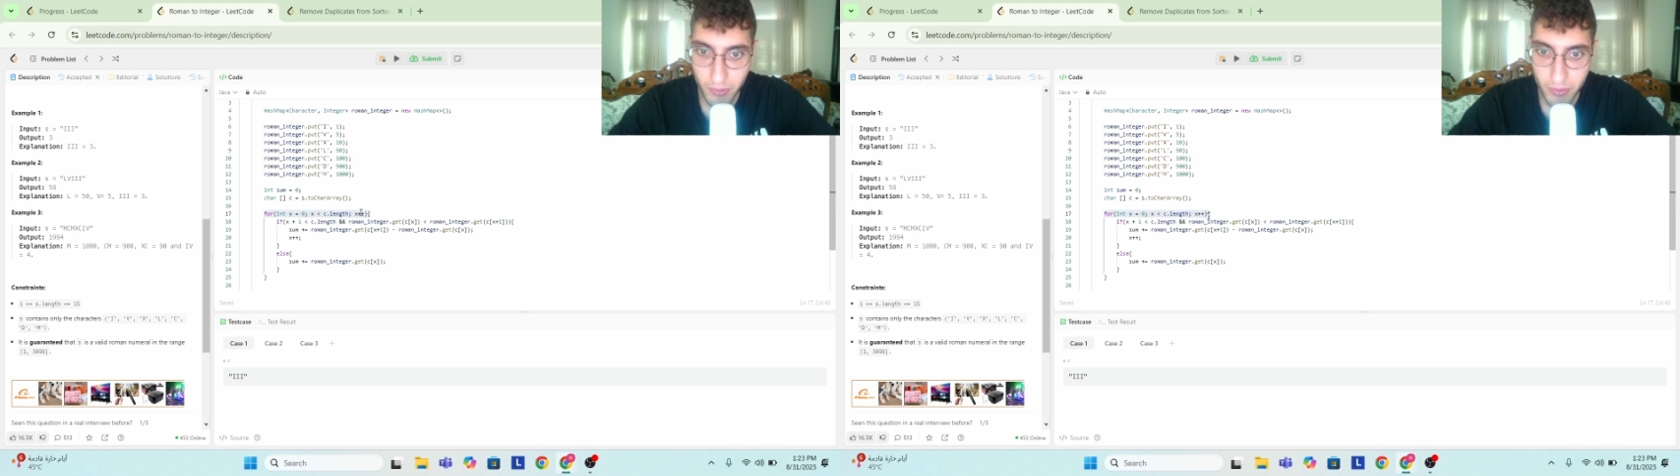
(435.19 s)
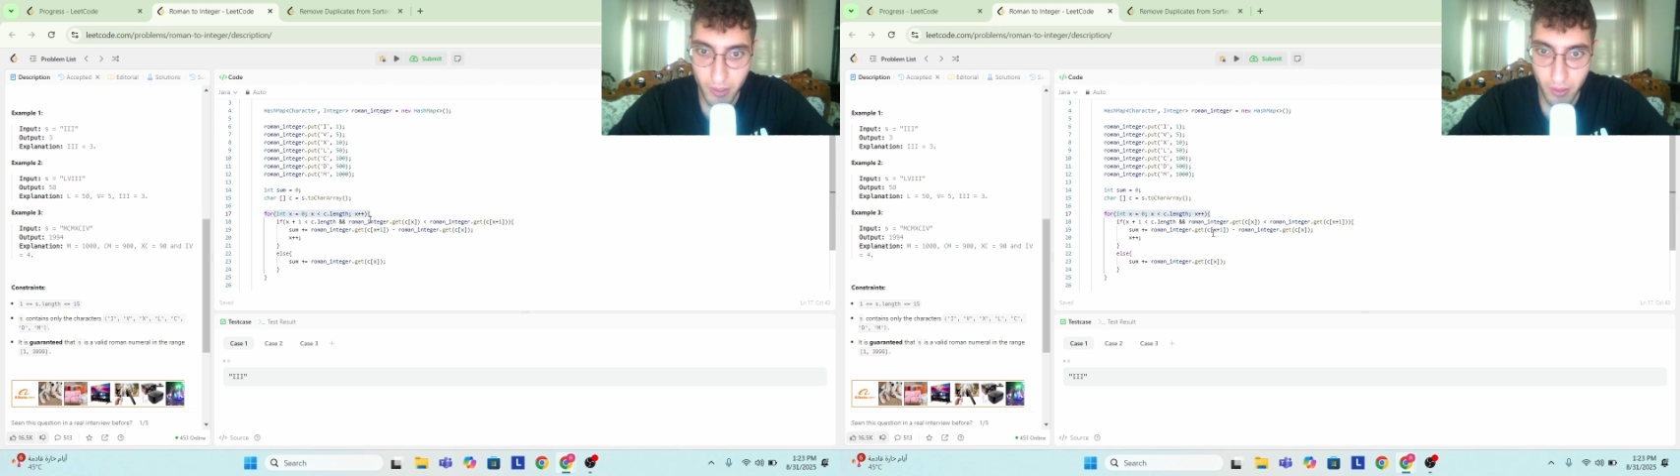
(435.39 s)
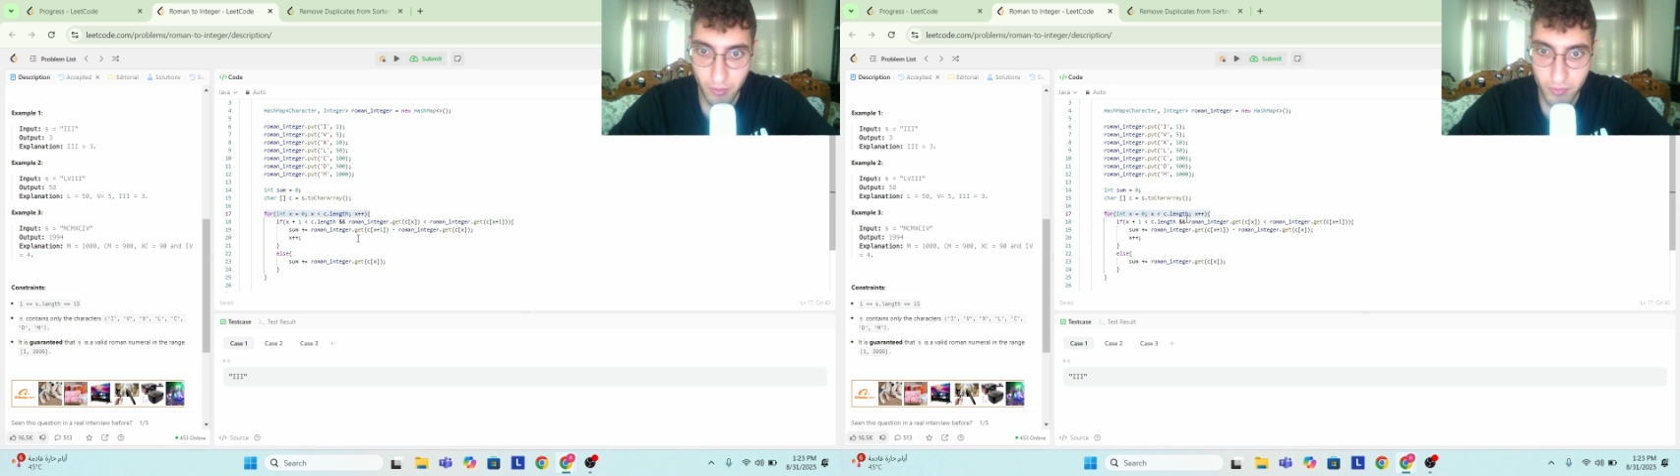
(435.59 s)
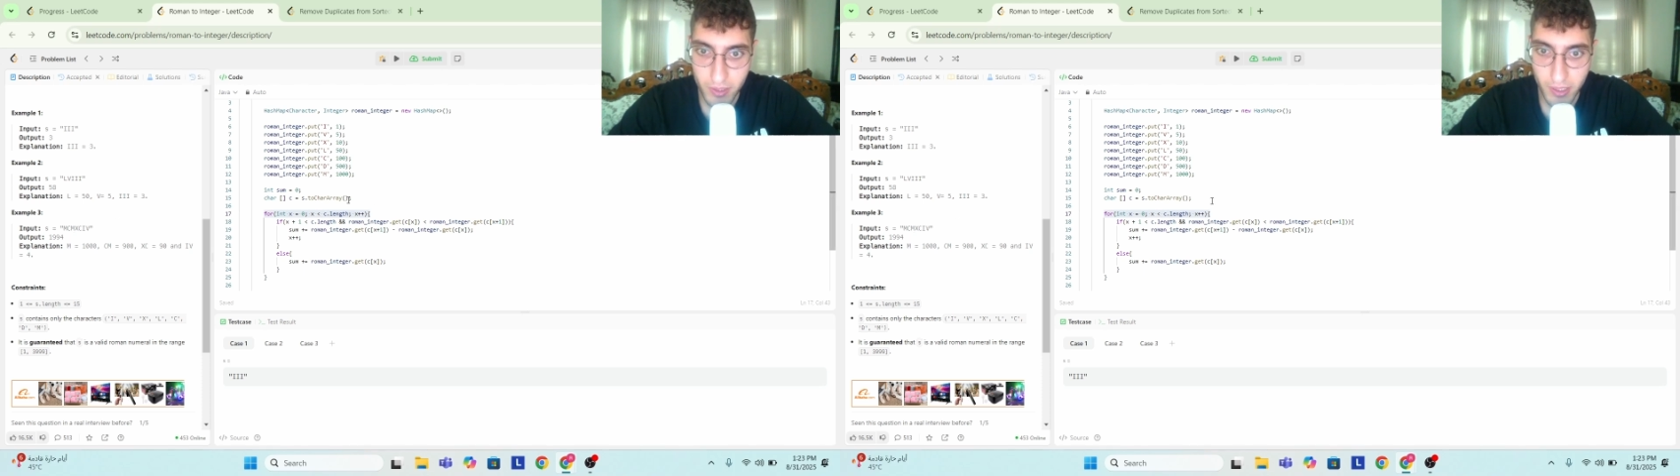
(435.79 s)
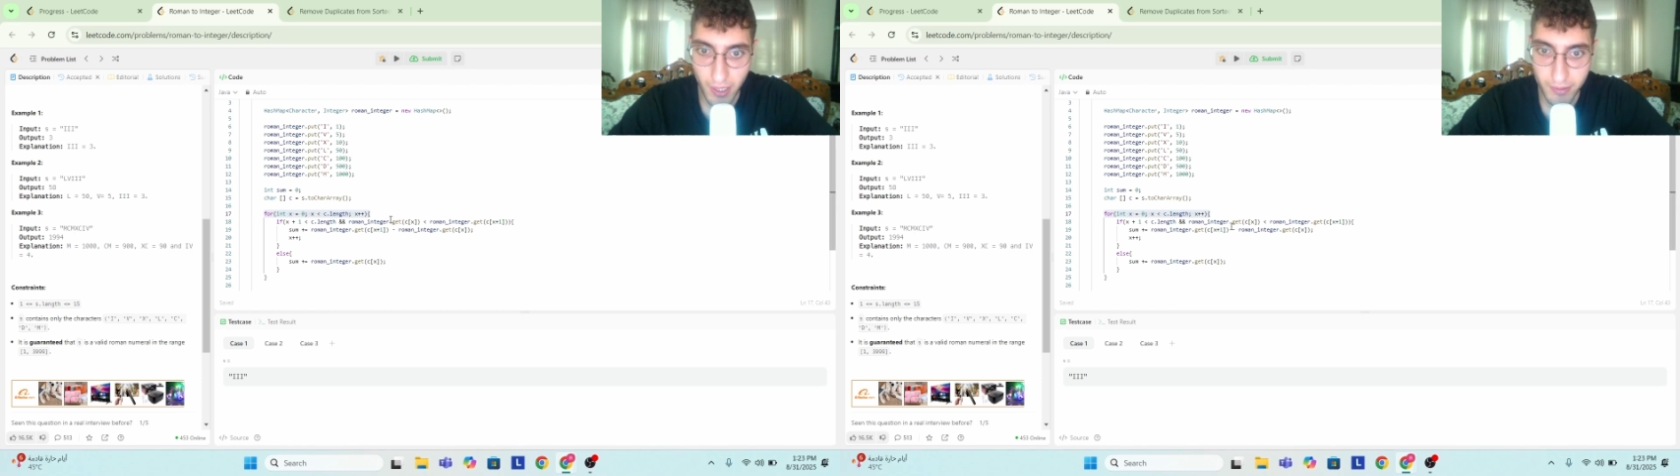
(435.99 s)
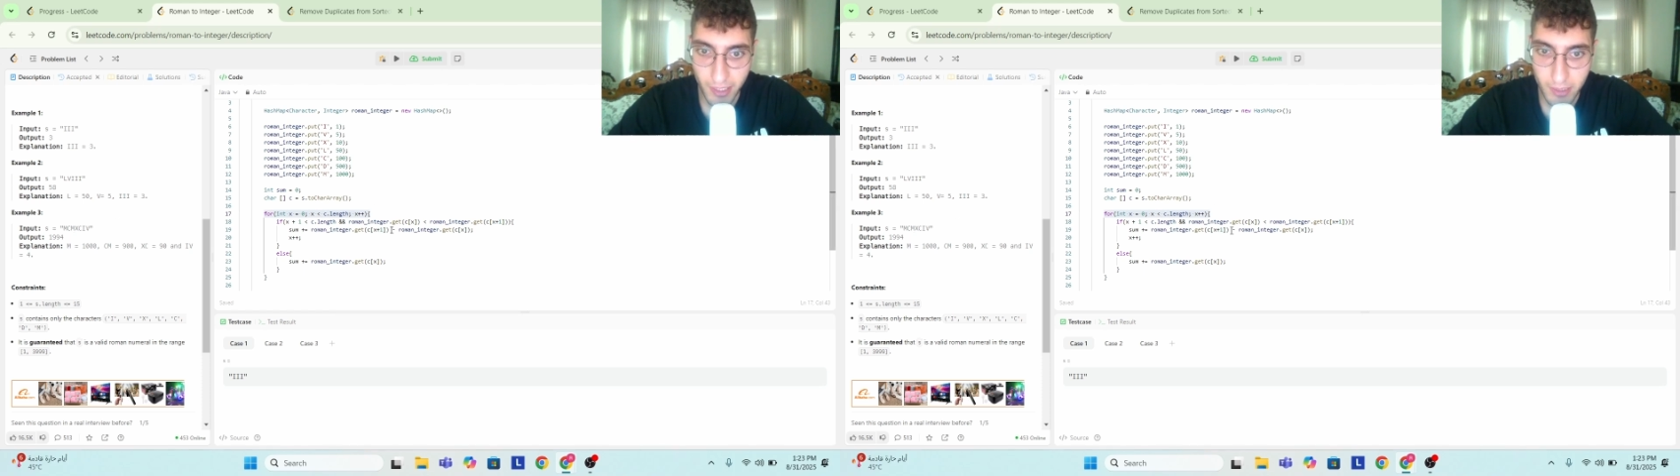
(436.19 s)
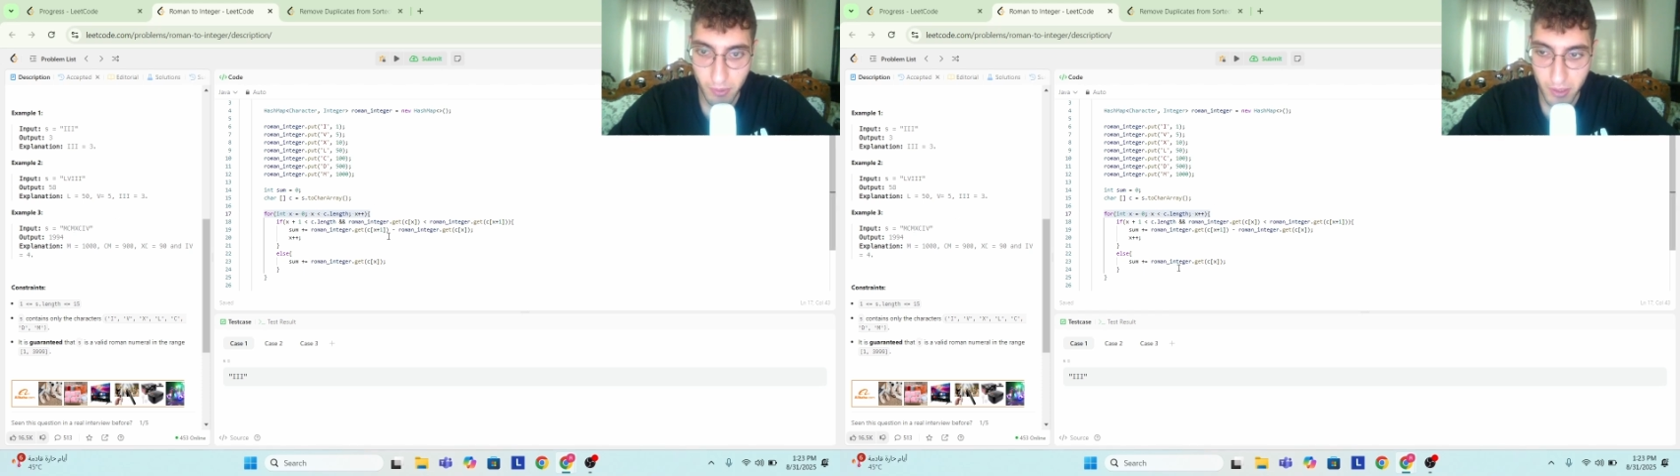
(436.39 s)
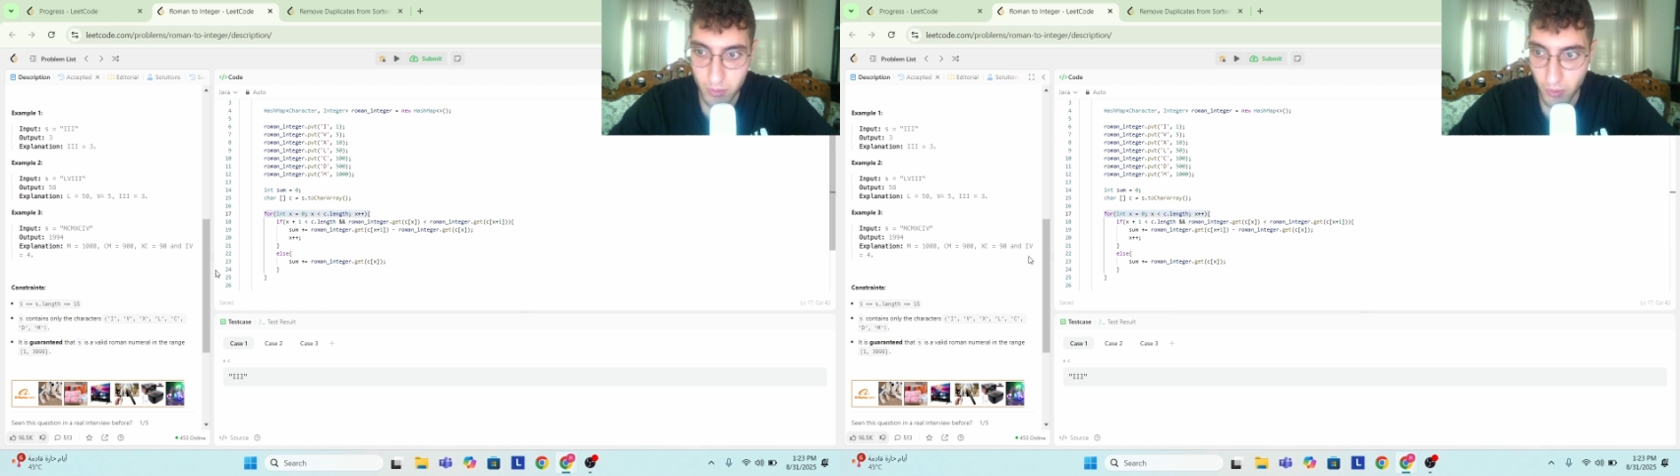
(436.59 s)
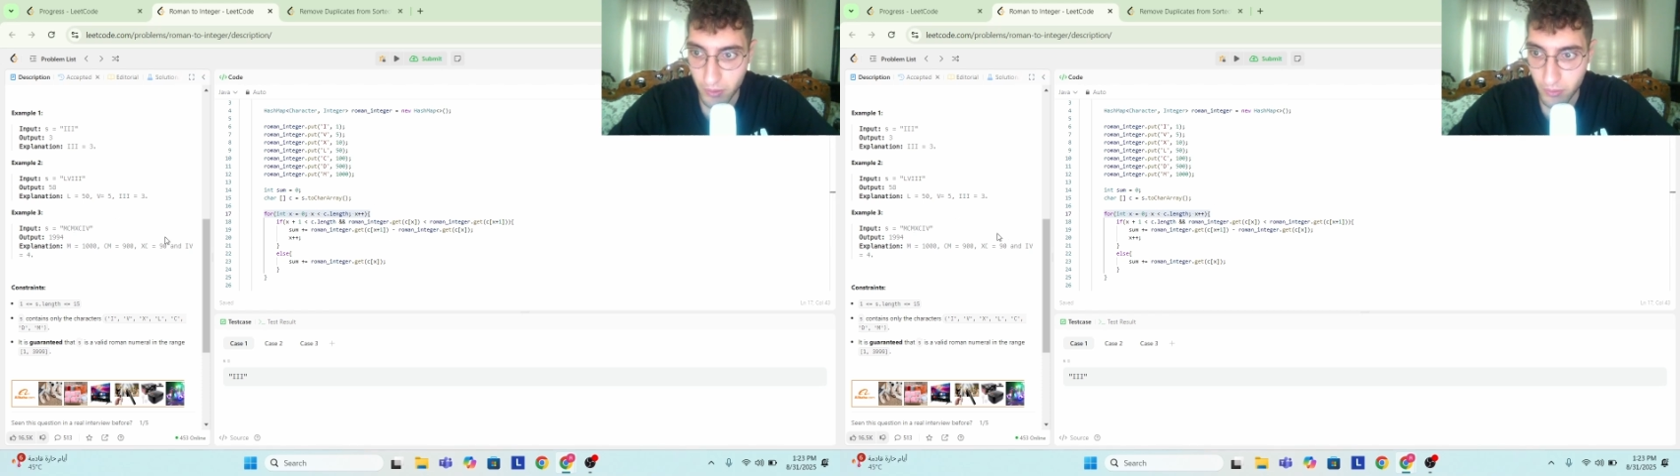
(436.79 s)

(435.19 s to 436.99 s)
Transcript: of c at x plus 1,